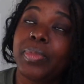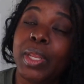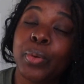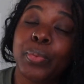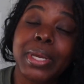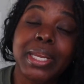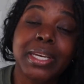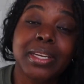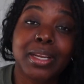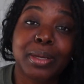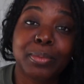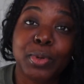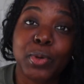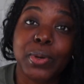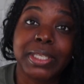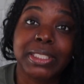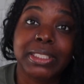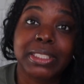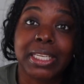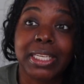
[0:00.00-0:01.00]
we ended up
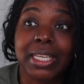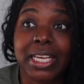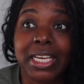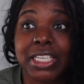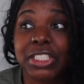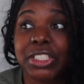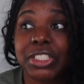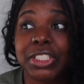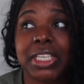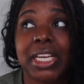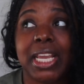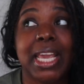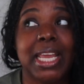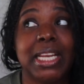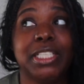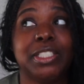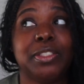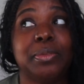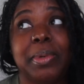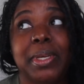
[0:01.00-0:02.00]
going to lunch, and
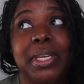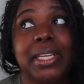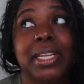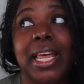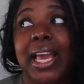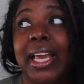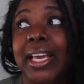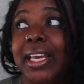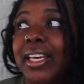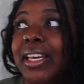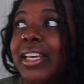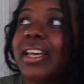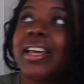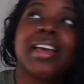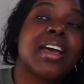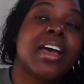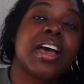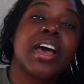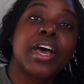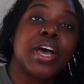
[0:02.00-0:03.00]
it's been like
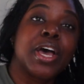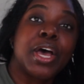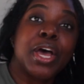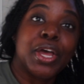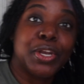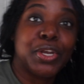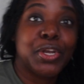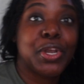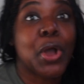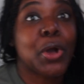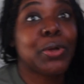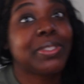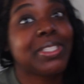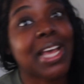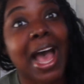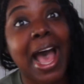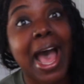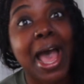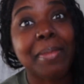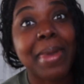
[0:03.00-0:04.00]
no
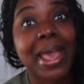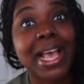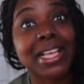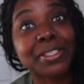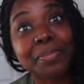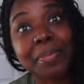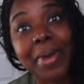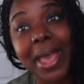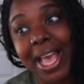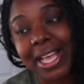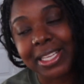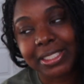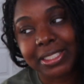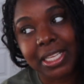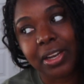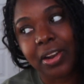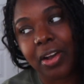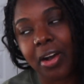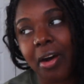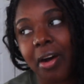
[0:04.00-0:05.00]
time has passed
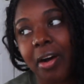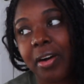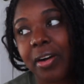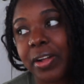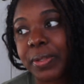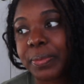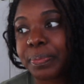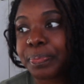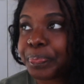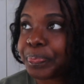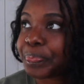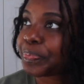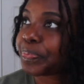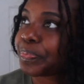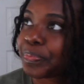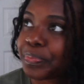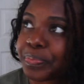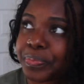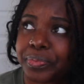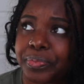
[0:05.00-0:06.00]
at all.
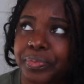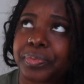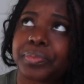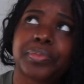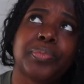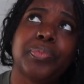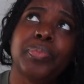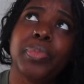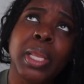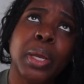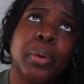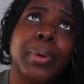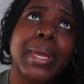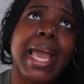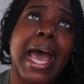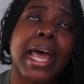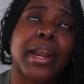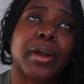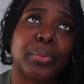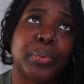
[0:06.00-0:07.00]
We
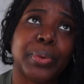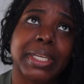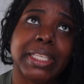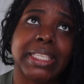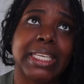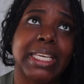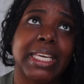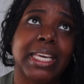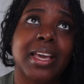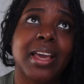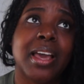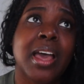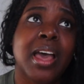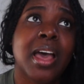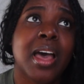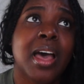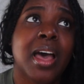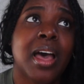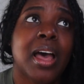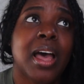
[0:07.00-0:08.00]
had a really
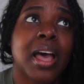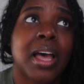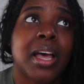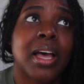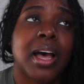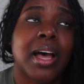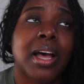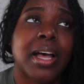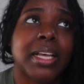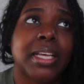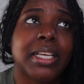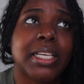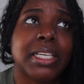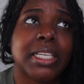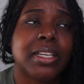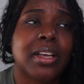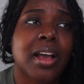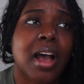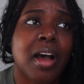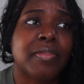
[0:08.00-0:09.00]

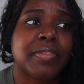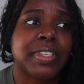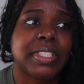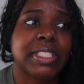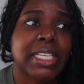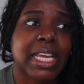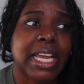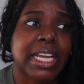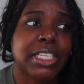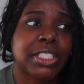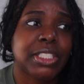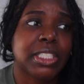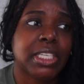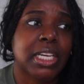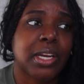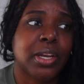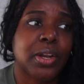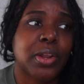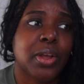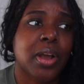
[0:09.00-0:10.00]
good
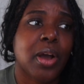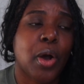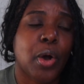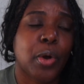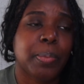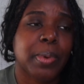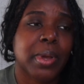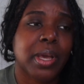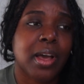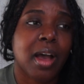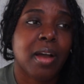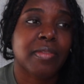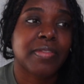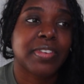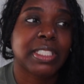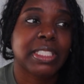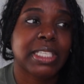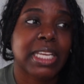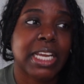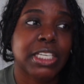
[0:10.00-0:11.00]
conversation, open
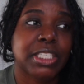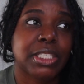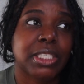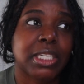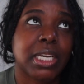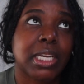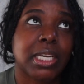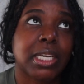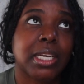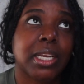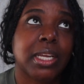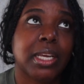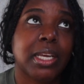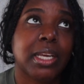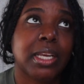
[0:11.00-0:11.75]
conversation